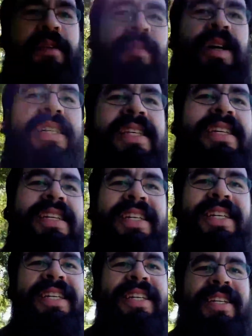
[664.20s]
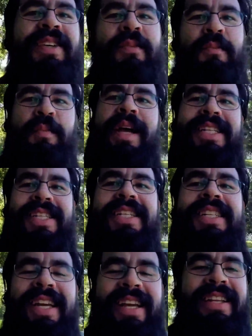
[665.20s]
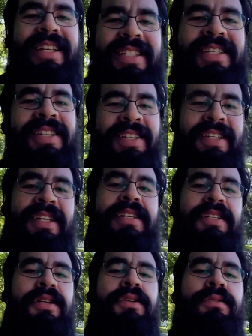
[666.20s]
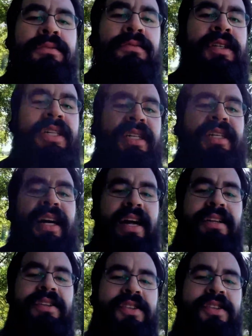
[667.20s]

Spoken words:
but basically it is. So not in